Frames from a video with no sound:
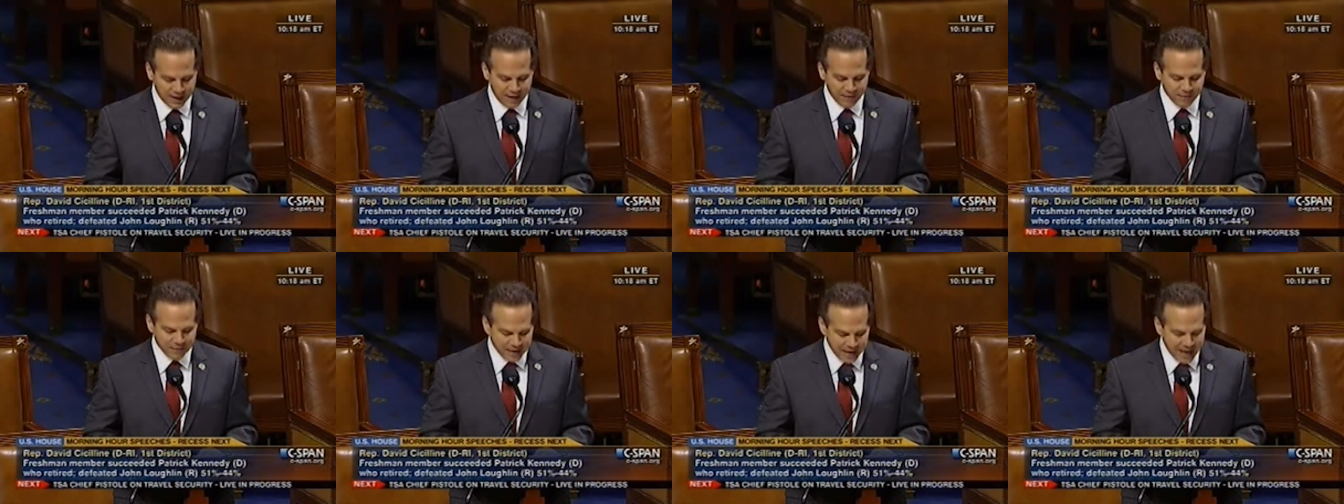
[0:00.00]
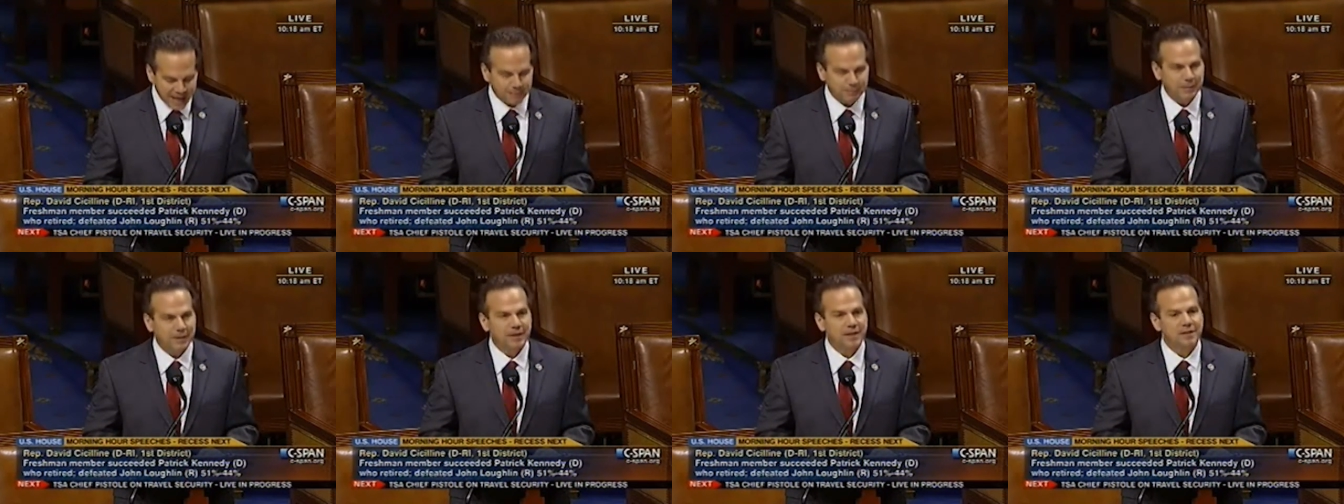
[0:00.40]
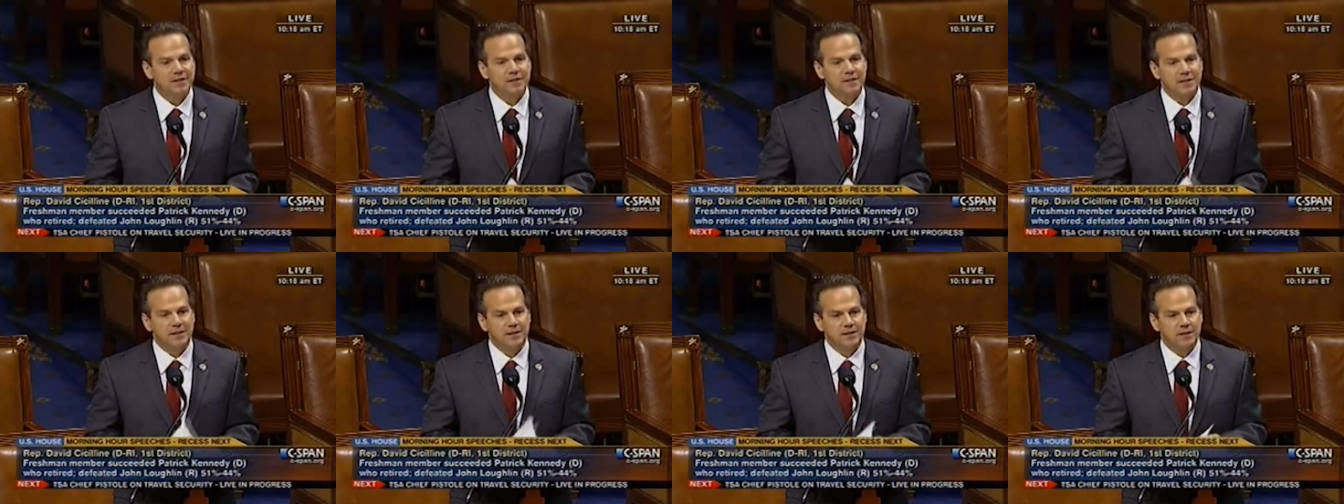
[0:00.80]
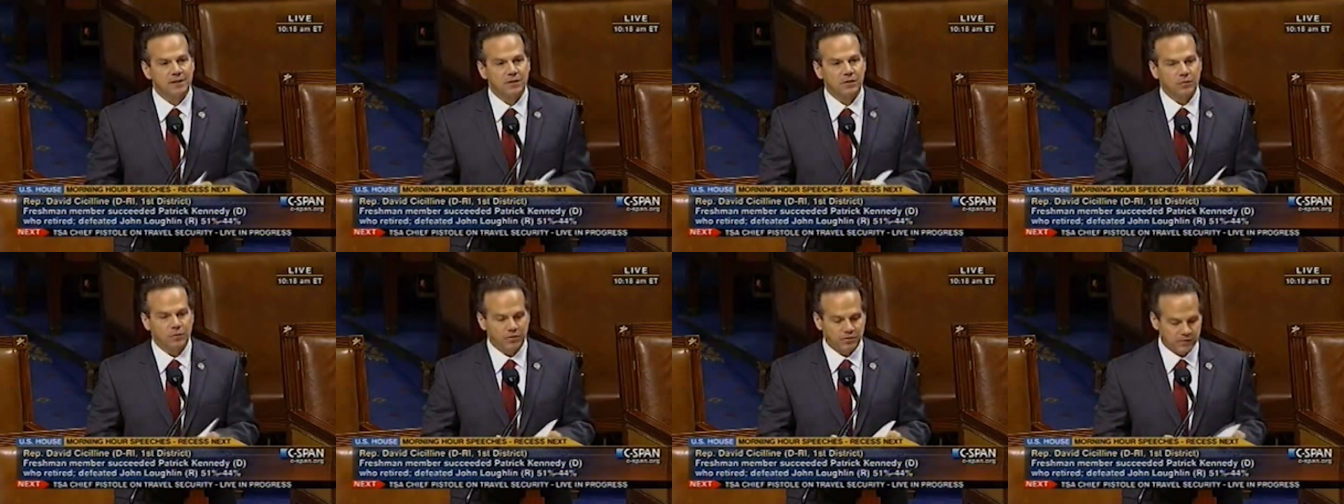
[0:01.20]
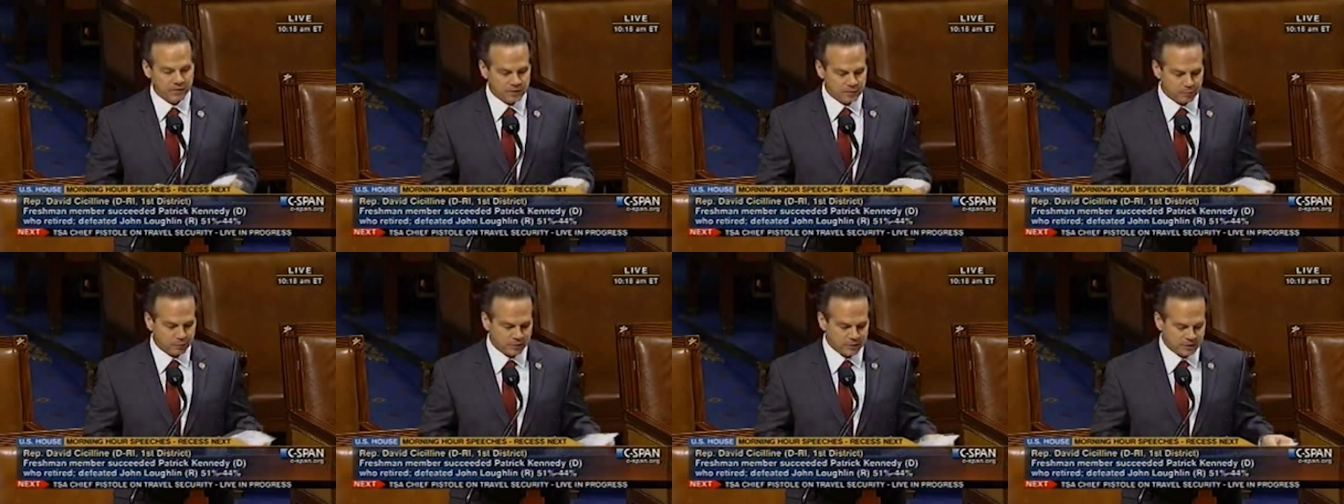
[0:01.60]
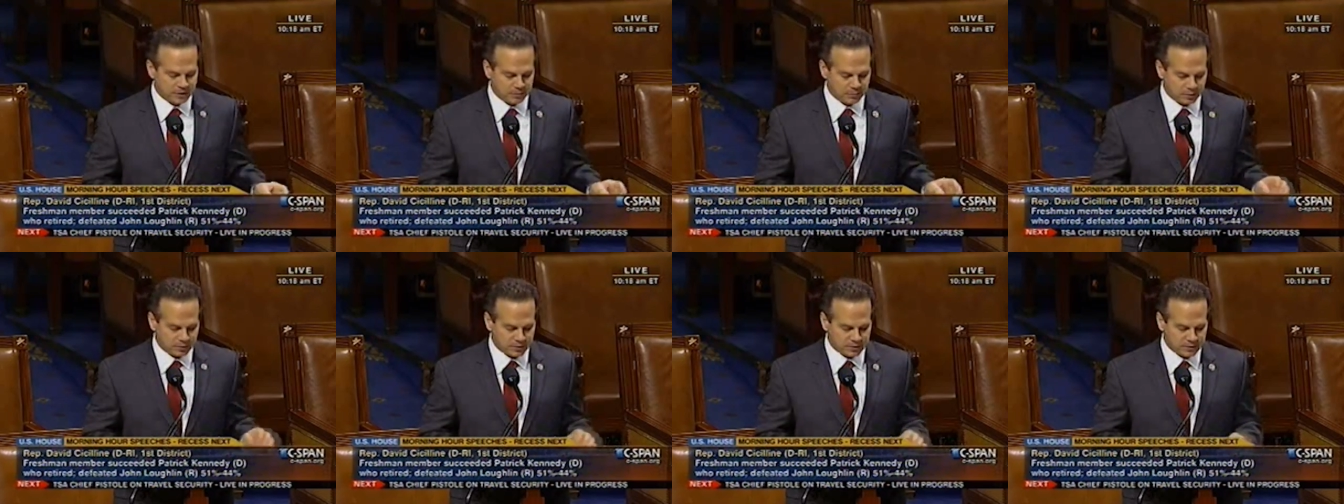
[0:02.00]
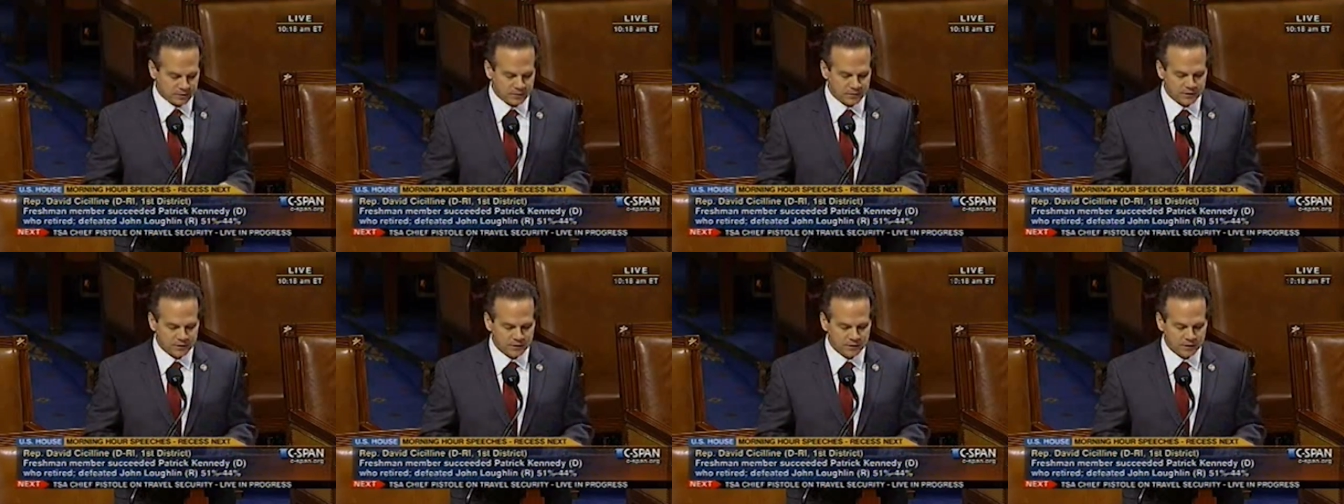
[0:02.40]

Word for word: had not been consistent with these principles.